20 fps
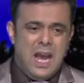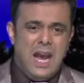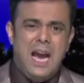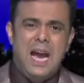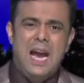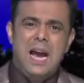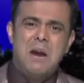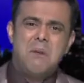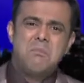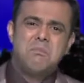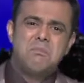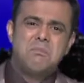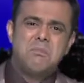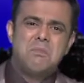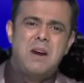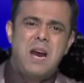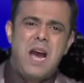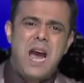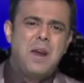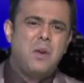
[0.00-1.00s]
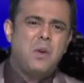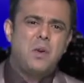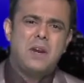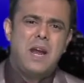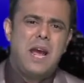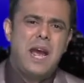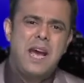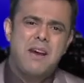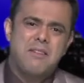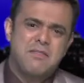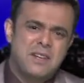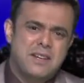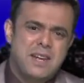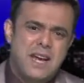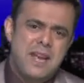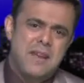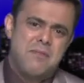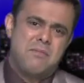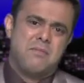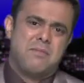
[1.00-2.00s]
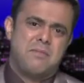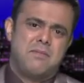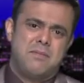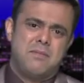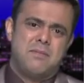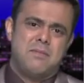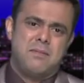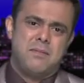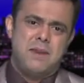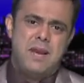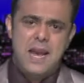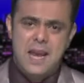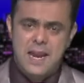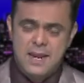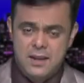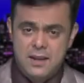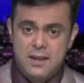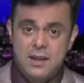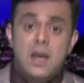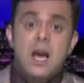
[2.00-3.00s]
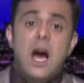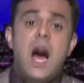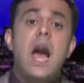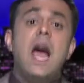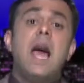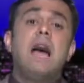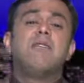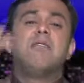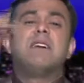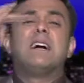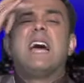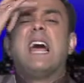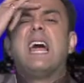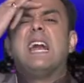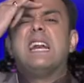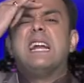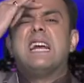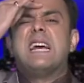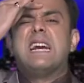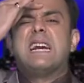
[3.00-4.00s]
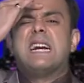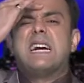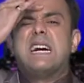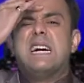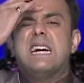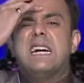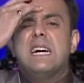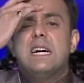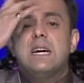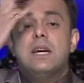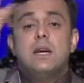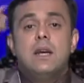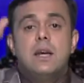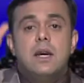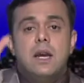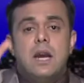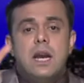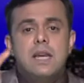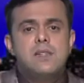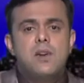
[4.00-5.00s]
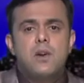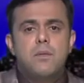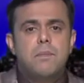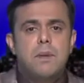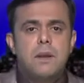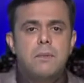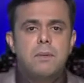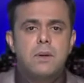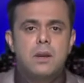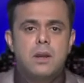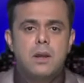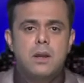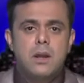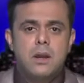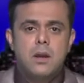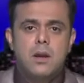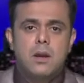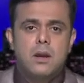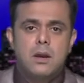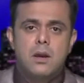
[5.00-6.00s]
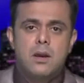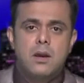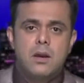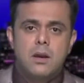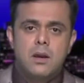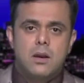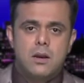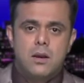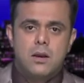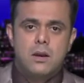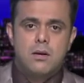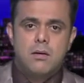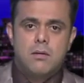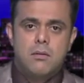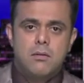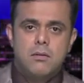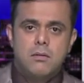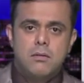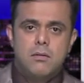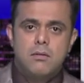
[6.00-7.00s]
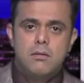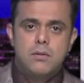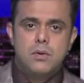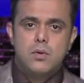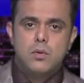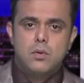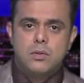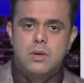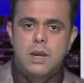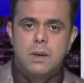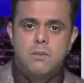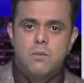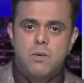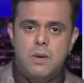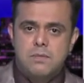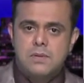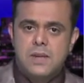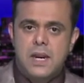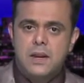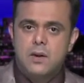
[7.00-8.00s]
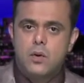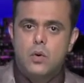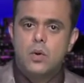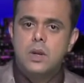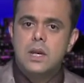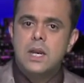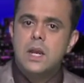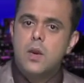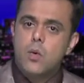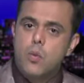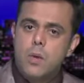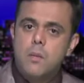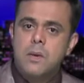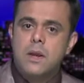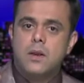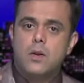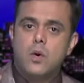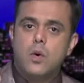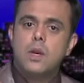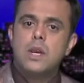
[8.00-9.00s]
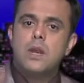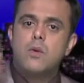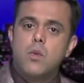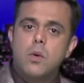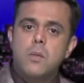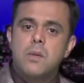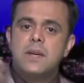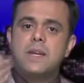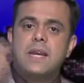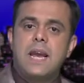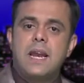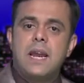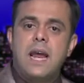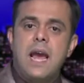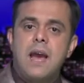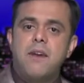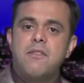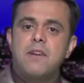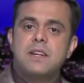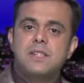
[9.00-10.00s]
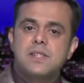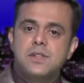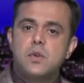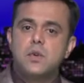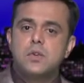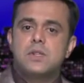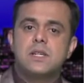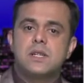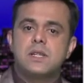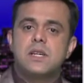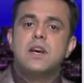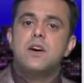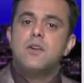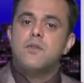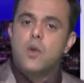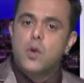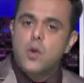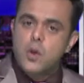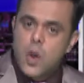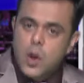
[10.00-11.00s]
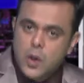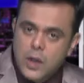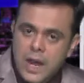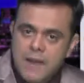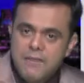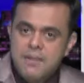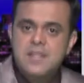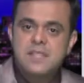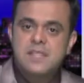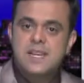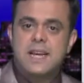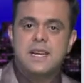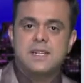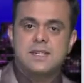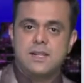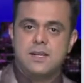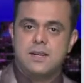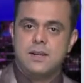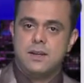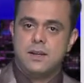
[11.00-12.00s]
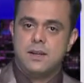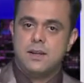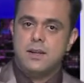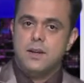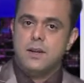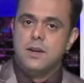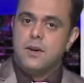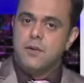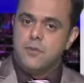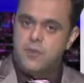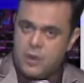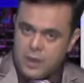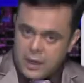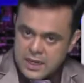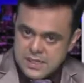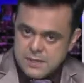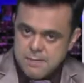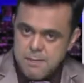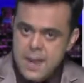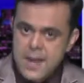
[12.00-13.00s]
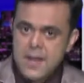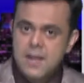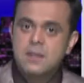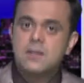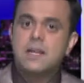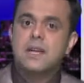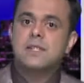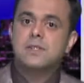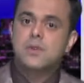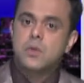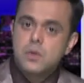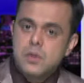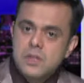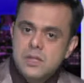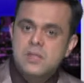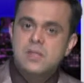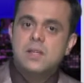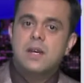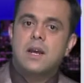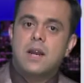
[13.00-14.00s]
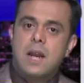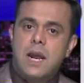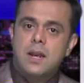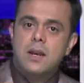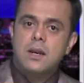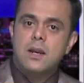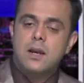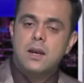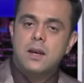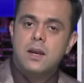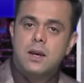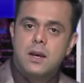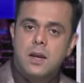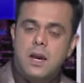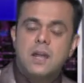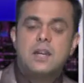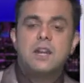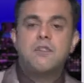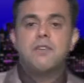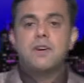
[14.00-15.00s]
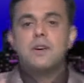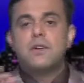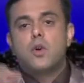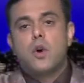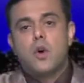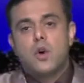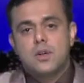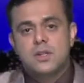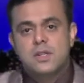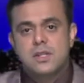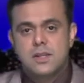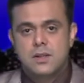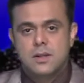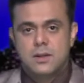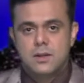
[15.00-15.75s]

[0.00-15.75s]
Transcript: I don't have the time. And I have a headache. It's not people, you dumb website, only women can have excuses for not having sex. For us men, the excuses run a different course.